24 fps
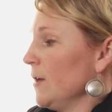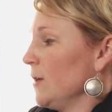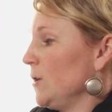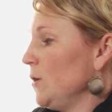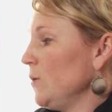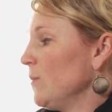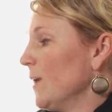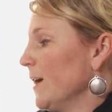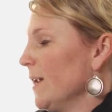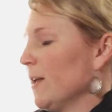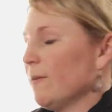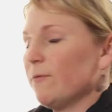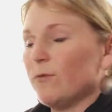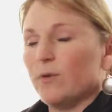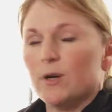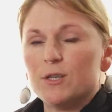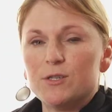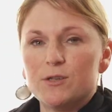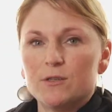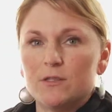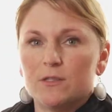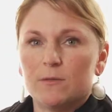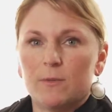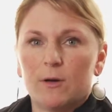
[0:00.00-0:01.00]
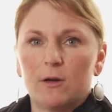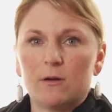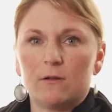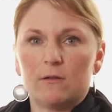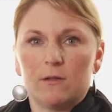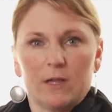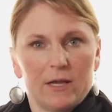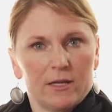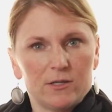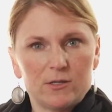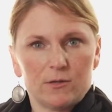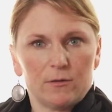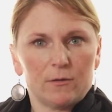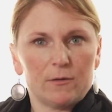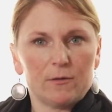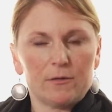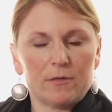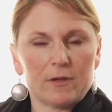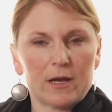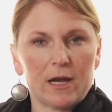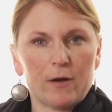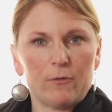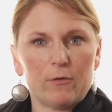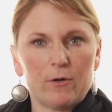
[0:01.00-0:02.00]
You might have questions about glandular
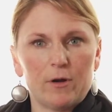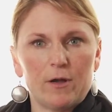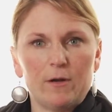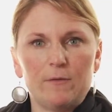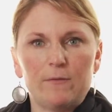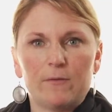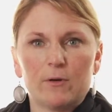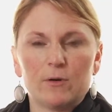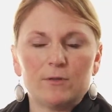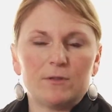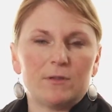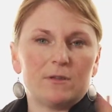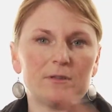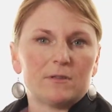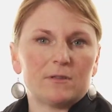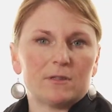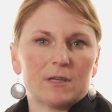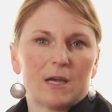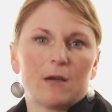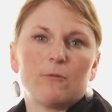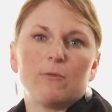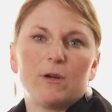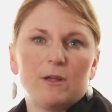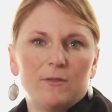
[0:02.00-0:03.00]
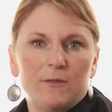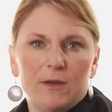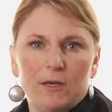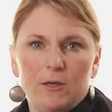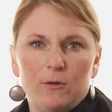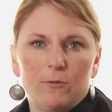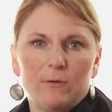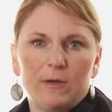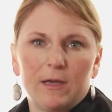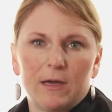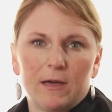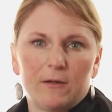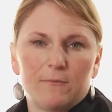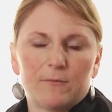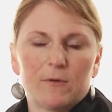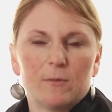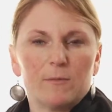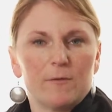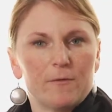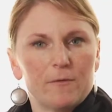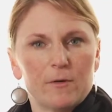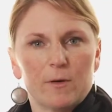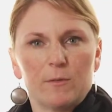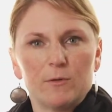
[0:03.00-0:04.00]
thyroid versus thyroid that you get
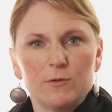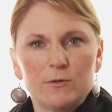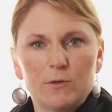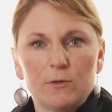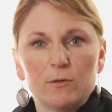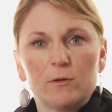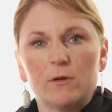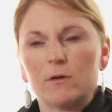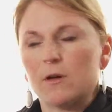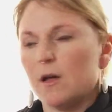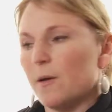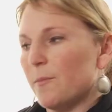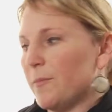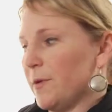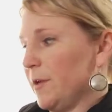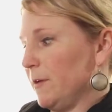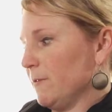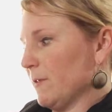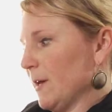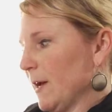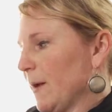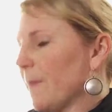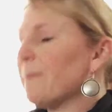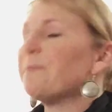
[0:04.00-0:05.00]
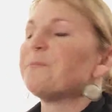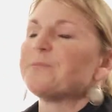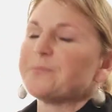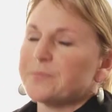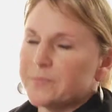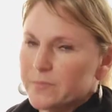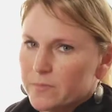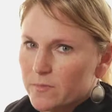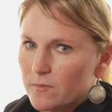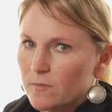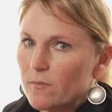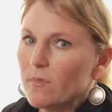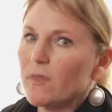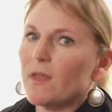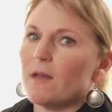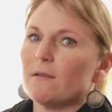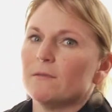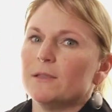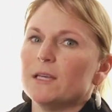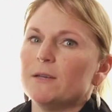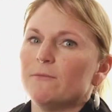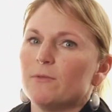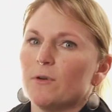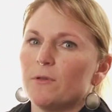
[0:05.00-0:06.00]
from a pharmaceutical company like
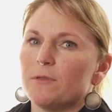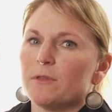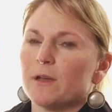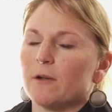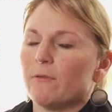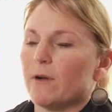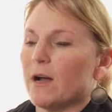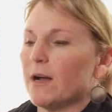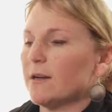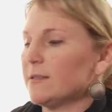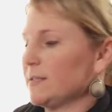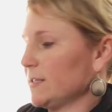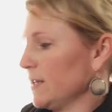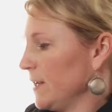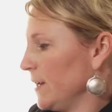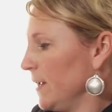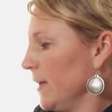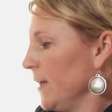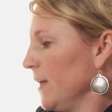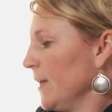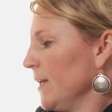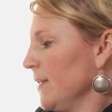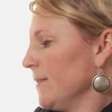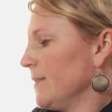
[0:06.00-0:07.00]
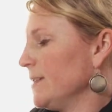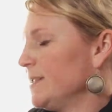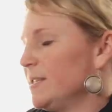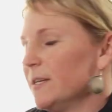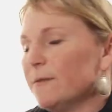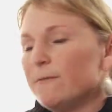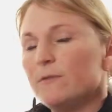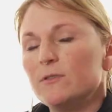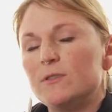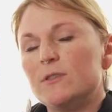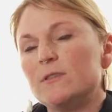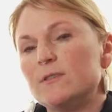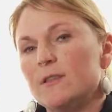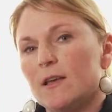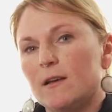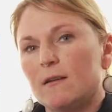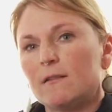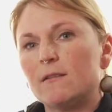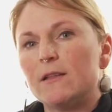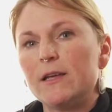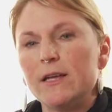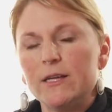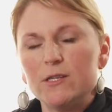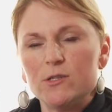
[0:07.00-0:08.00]
levothyroxine. The difference is that
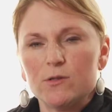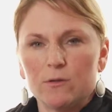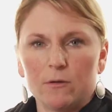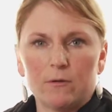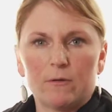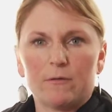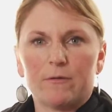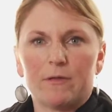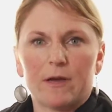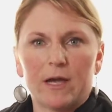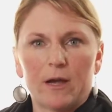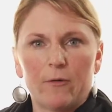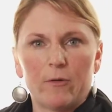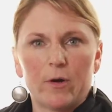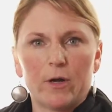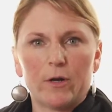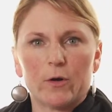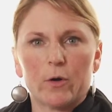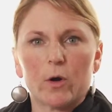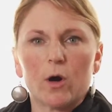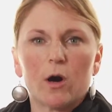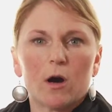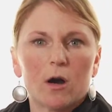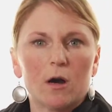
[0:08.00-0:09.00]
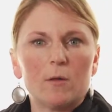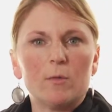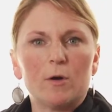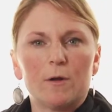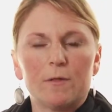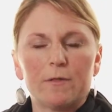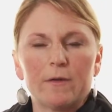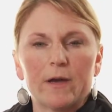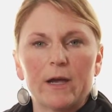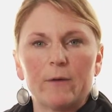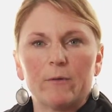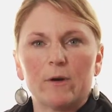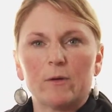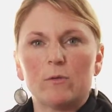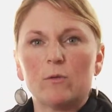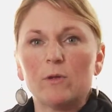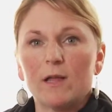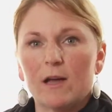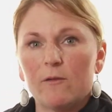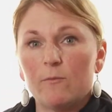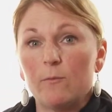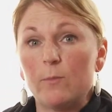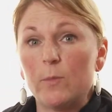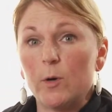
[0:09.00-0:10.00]
glandular thyroid or Armour thyroid will
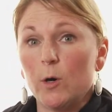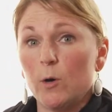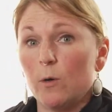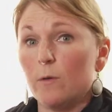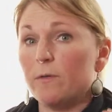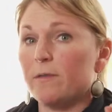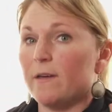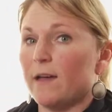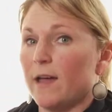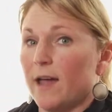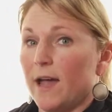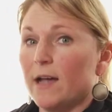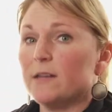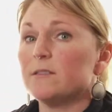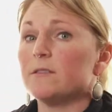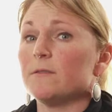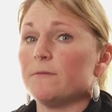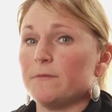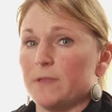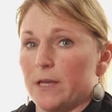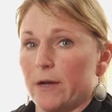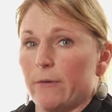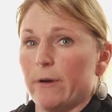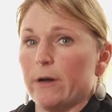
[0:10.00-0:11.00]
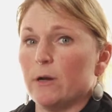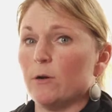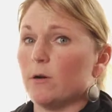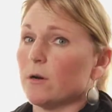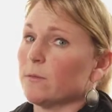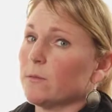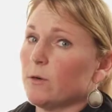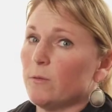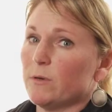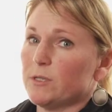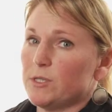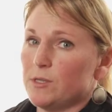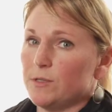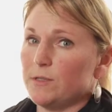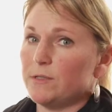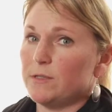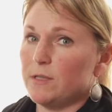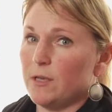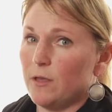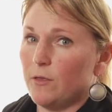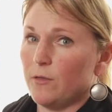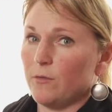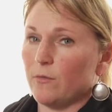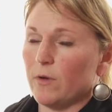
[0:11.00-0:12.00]
have both active thyroid hormone, which is
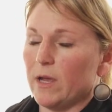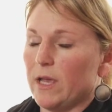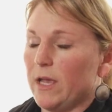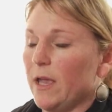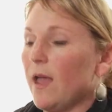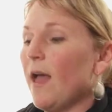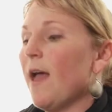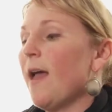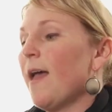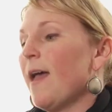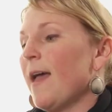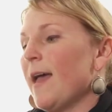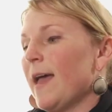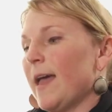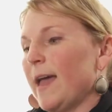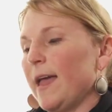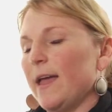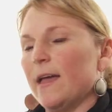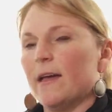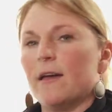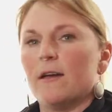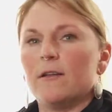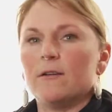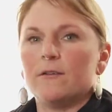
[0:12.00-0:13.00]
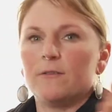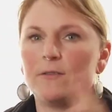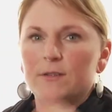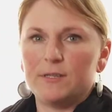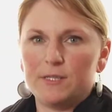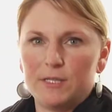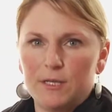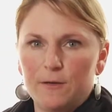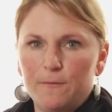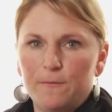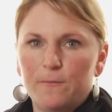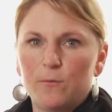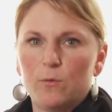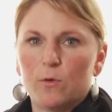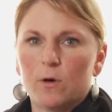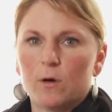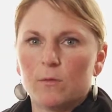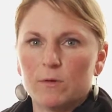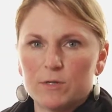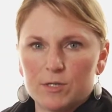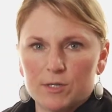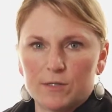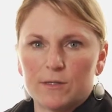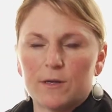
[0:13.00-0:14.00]
T three, and the T
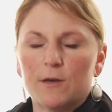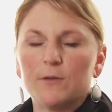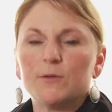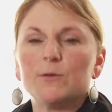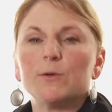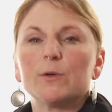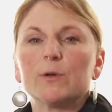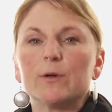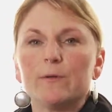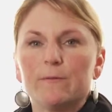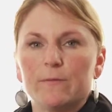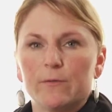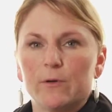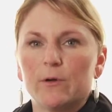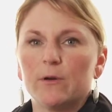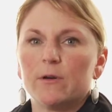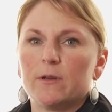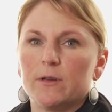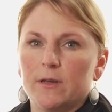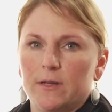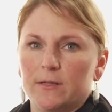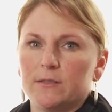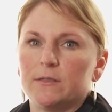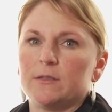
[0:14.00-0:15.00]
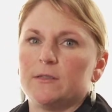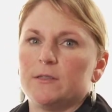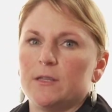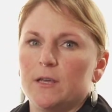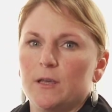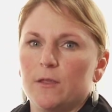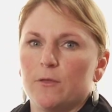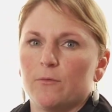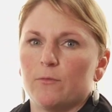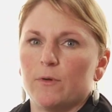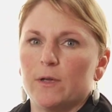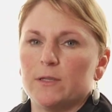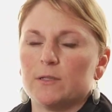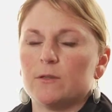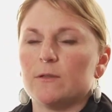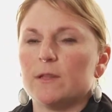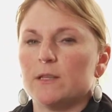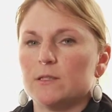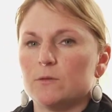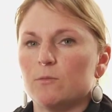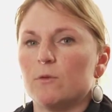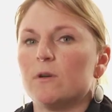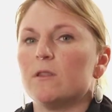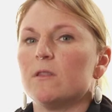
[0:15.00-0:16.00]
four, which is also converted into T three. So
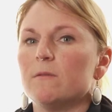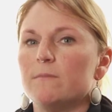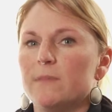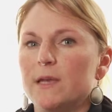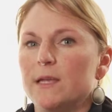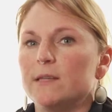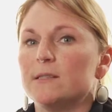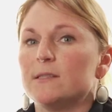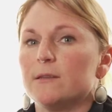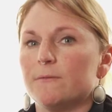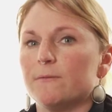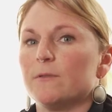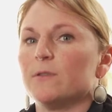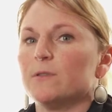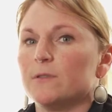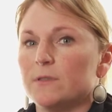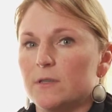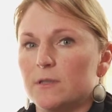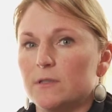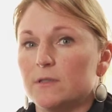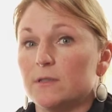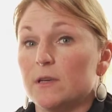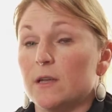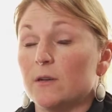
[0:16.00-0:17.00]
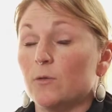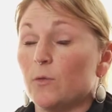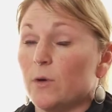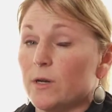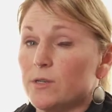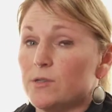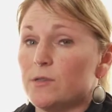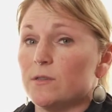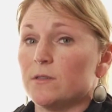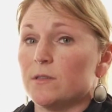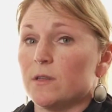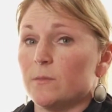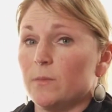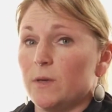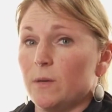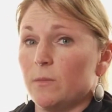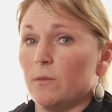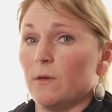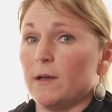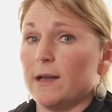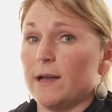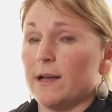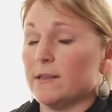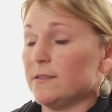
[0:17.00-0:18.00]
that's one of the main differences and questions that
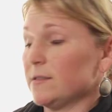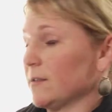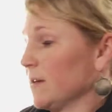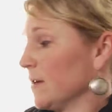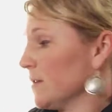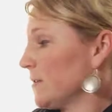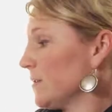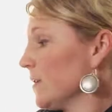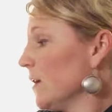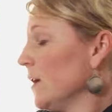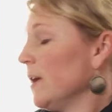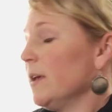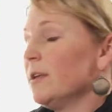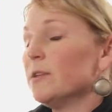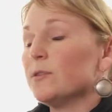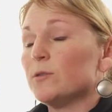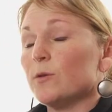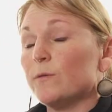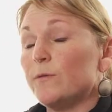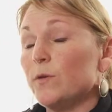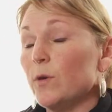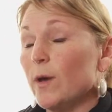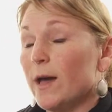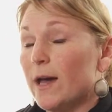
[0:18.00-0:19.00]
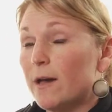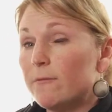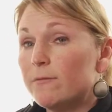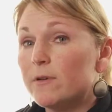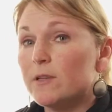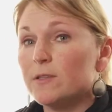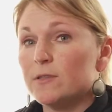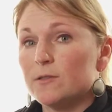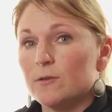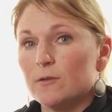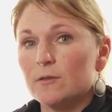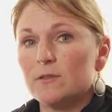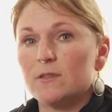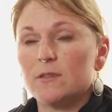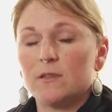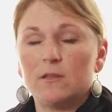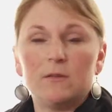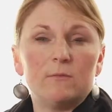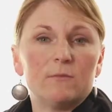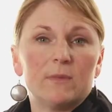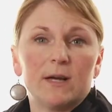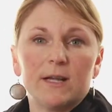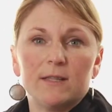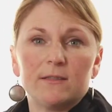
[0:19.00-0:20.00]
people ask us. So if you have concerns that
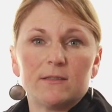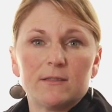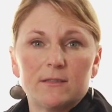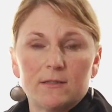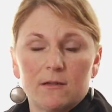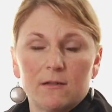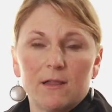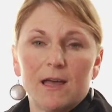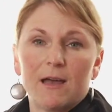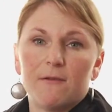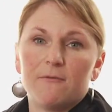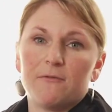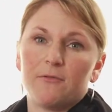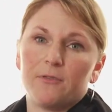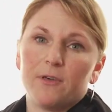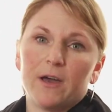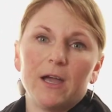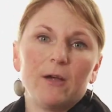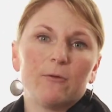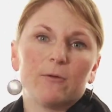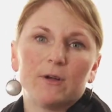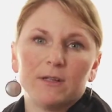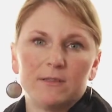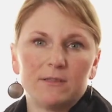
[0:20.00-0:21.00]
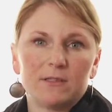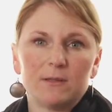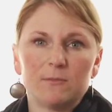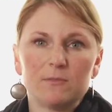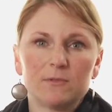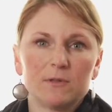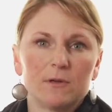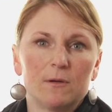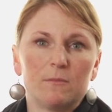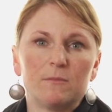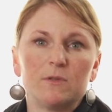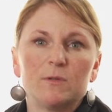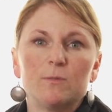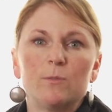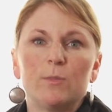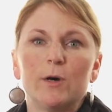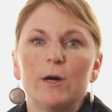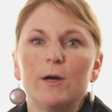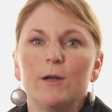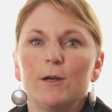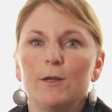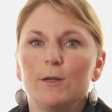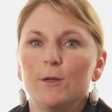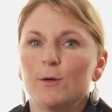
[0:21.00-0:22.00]
you might still have thyroid symptoms,
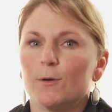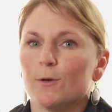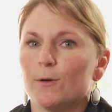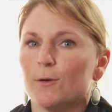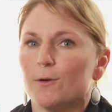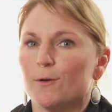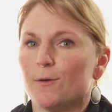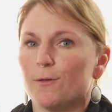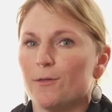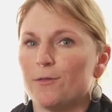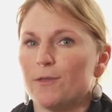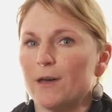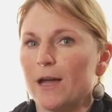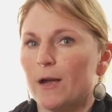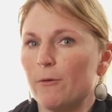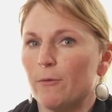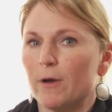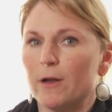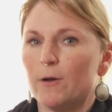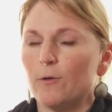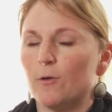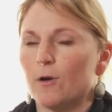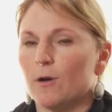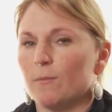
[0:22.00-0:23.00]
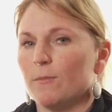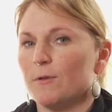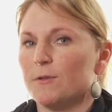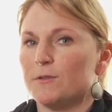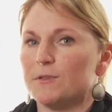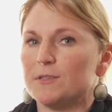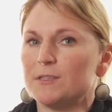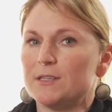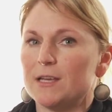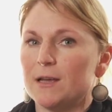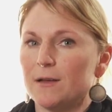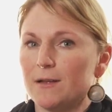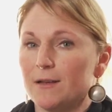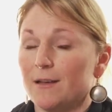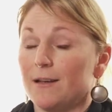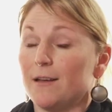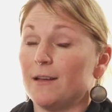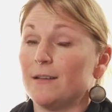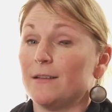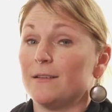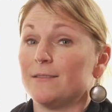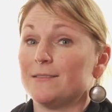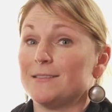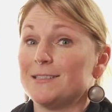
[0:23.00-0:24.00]
but your thyroid hormones te
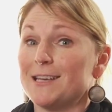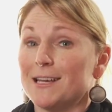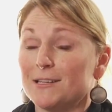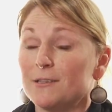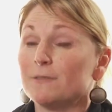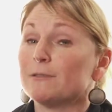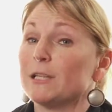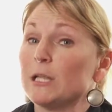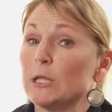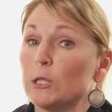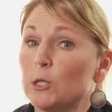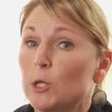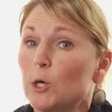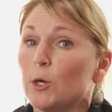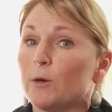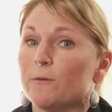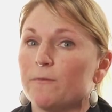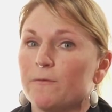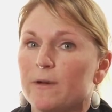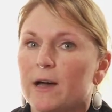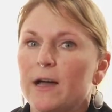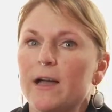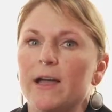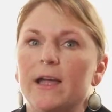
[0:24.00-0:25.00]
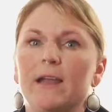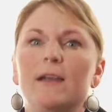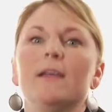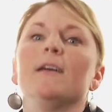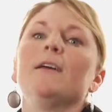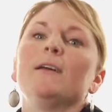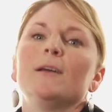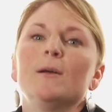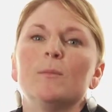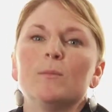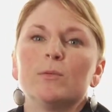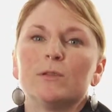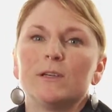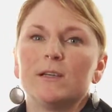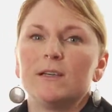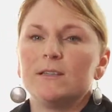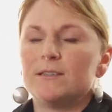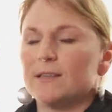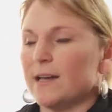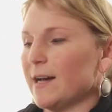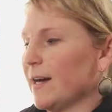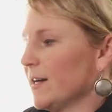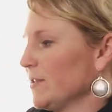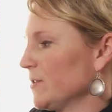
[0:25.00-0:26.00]
uh, technically look fine,
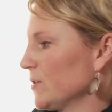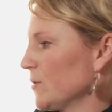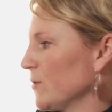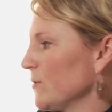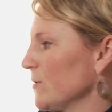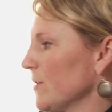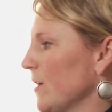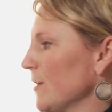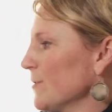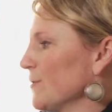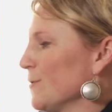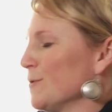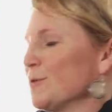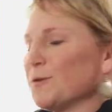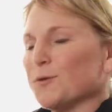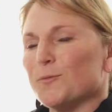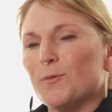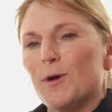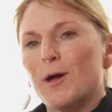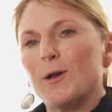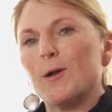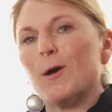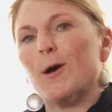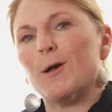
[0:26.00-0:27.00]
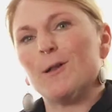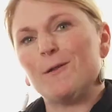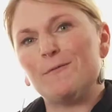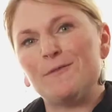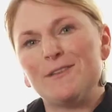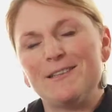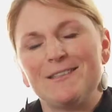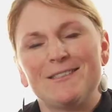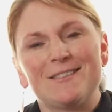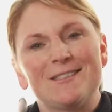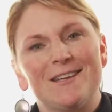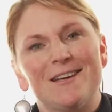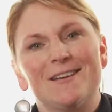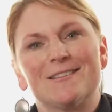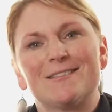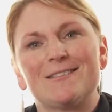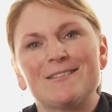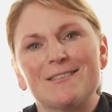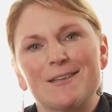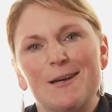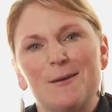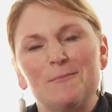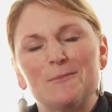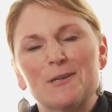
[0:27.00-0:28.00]
please ask your doctor to run all of these
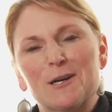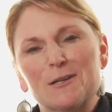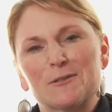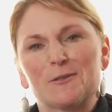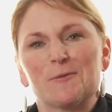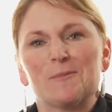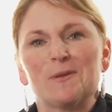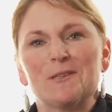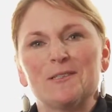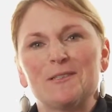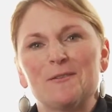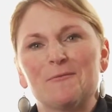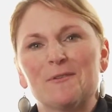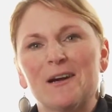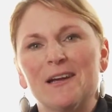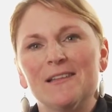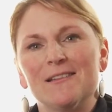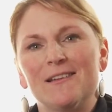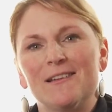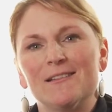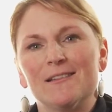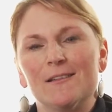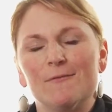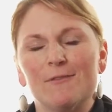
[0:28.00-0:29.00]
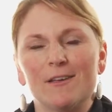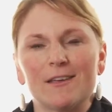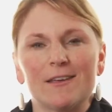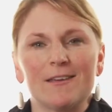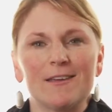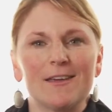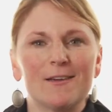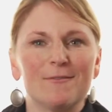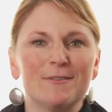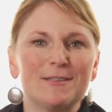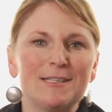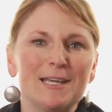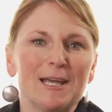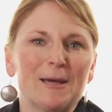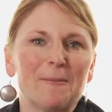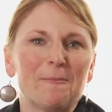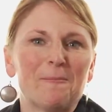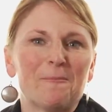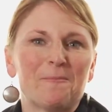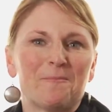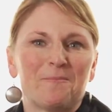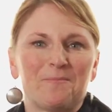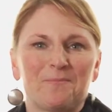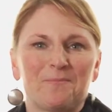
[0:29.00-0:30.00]
tests. I'm Doctor Bizzy Riley. Live like you give a damn.